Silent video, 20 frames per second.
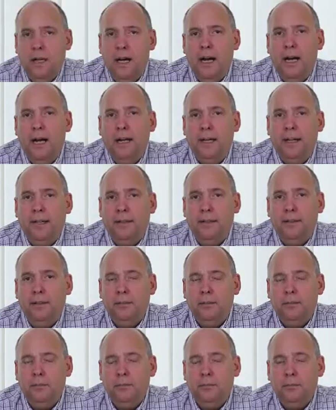Hi,
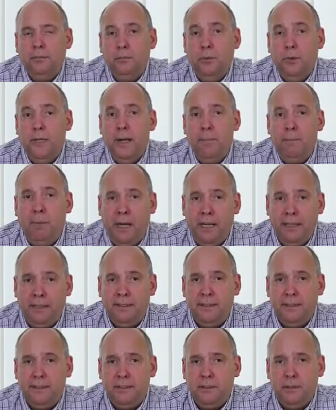we're
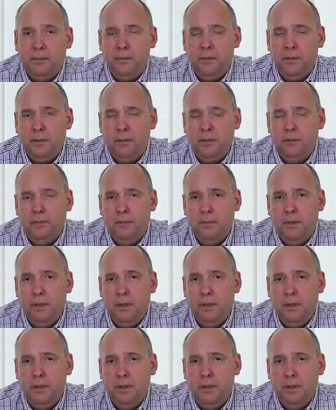BikeSystems.